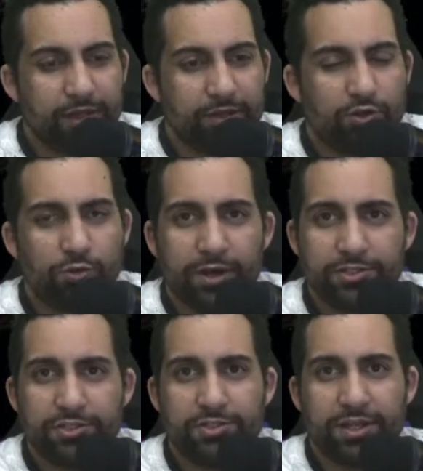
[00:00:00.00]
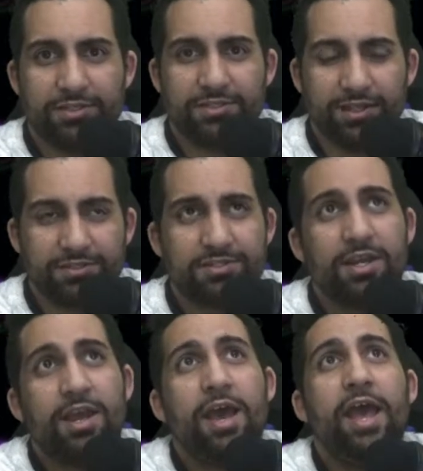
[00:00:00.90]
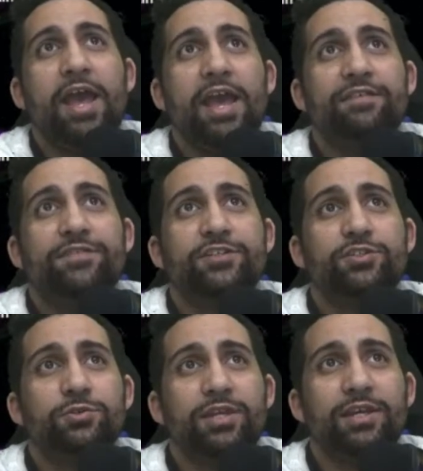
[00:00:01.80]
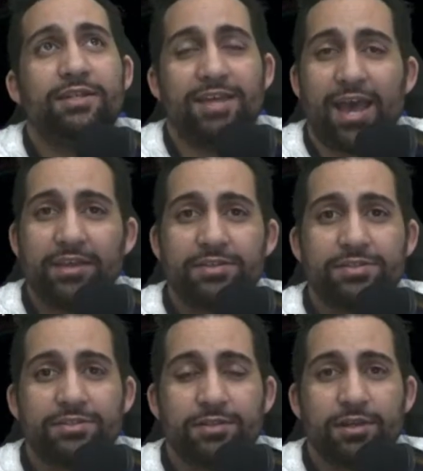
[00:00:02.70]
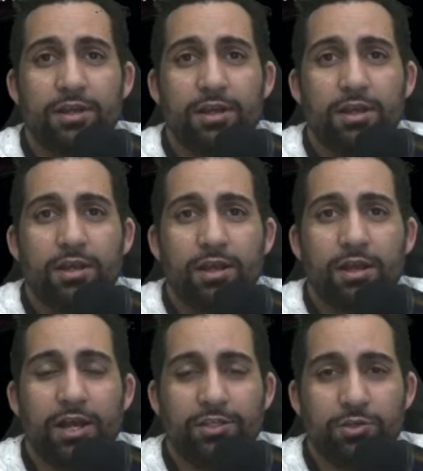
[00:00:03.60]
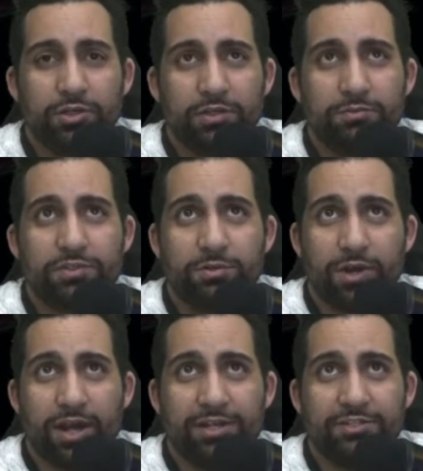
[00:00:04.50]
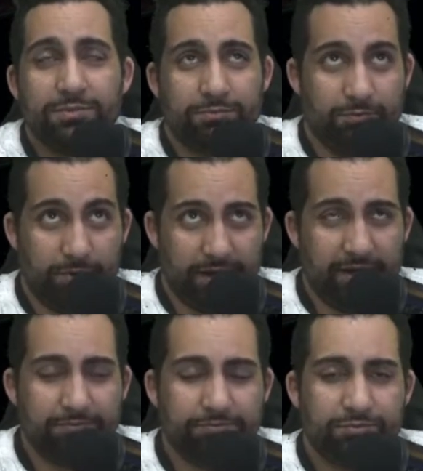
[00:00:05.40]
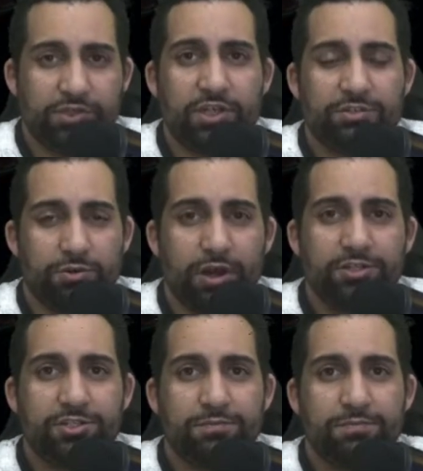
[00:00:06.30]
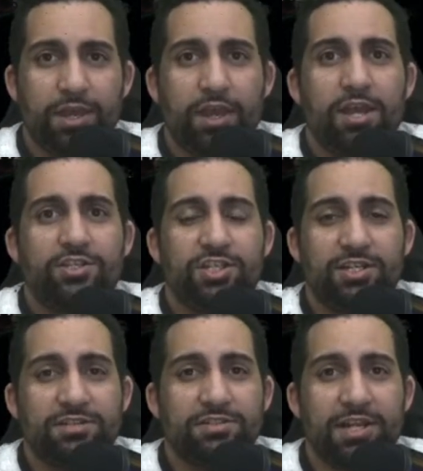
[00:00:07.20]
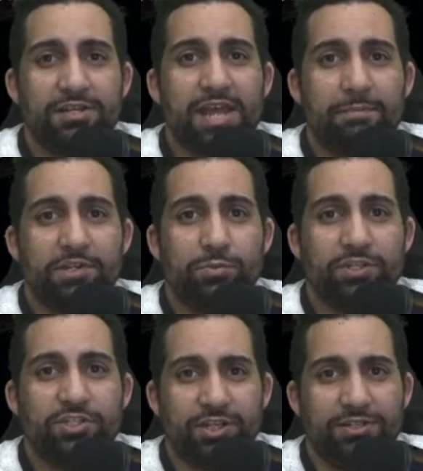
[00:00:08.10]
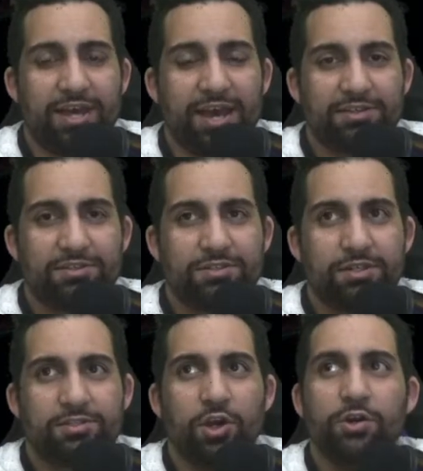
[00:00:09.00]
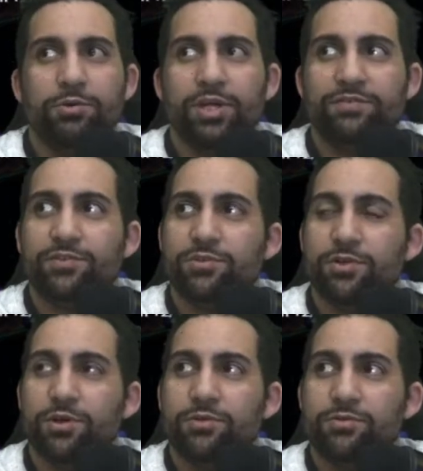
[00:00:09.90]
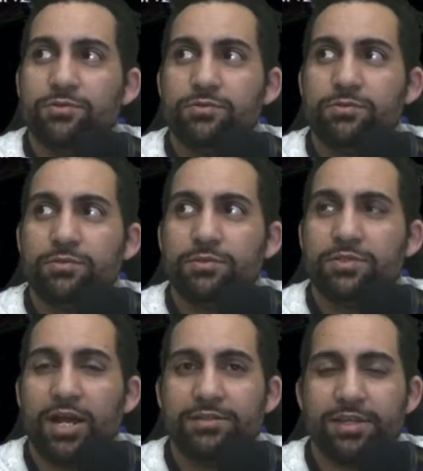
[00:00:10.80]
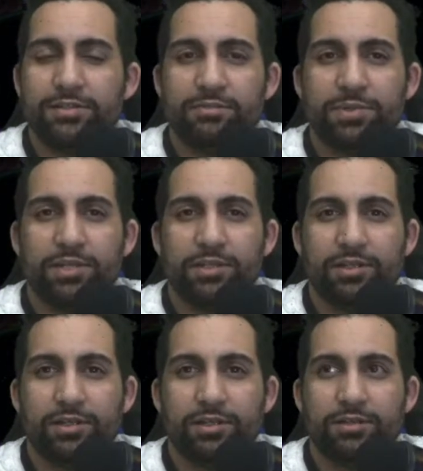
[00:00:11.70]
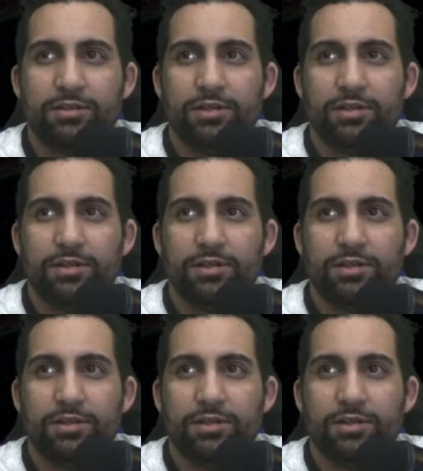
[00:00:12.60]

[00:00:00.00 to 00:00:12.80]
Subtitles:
Crush is this: if Itsuki attacks a unit with and she has Crush, she doesn't take damage when she attacks. So if you know Dante's ability,